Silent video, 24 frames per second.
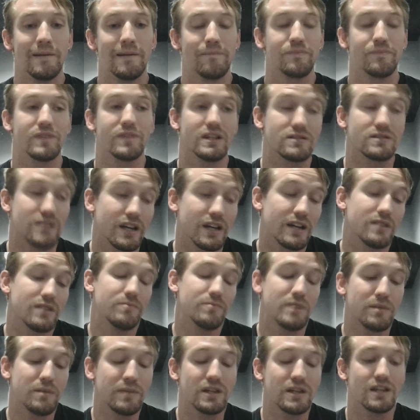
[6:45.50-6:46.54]
It's kind of
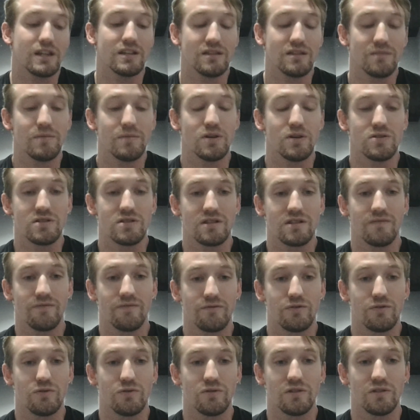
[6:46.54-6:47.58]
mimicking the motion
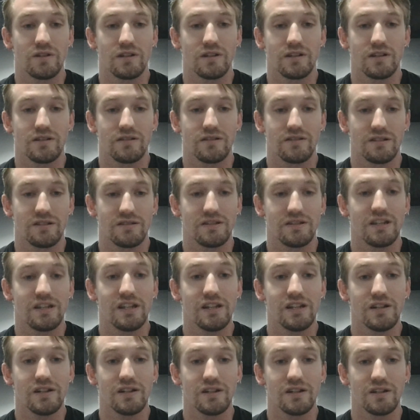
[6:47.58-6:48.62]
for the
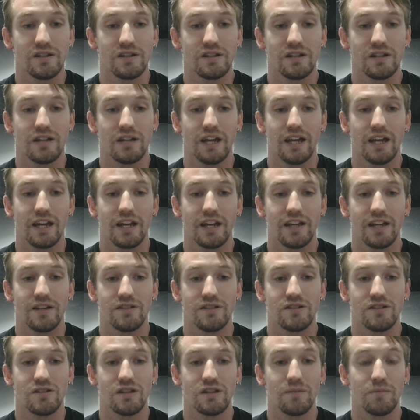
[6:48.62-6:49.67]
Ski Erg,
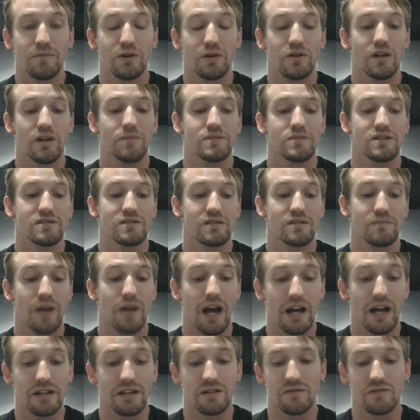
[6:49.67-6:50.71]
and you can build up to some
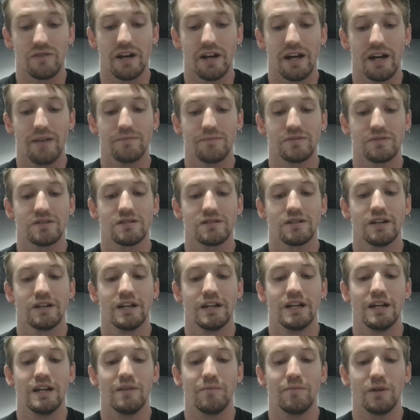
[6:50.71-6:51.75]
higher reps,
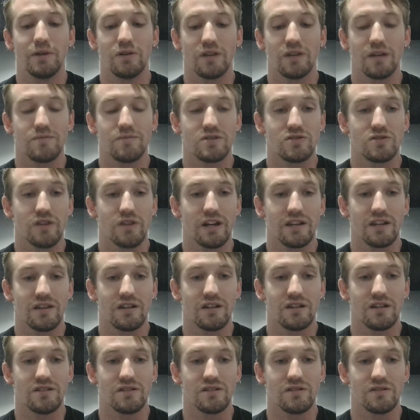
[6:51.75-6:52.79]
build up strength
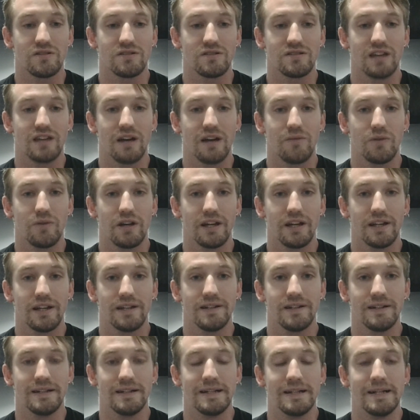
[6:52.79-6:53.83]
and endurance that way.
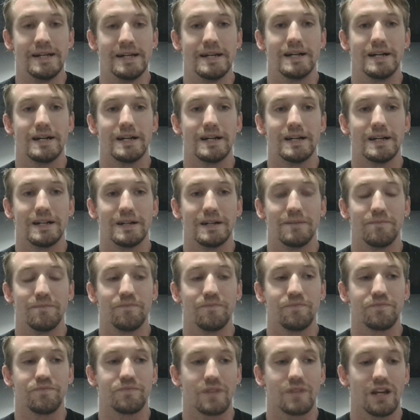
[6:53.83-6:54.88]

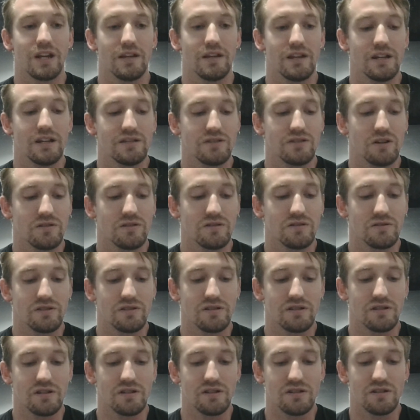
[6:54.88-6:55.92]
And then it's also
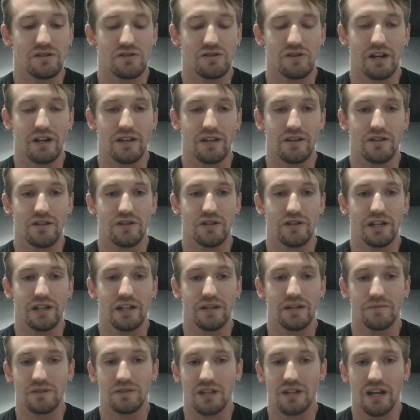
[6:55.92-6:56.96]
just good to strengthen your hips.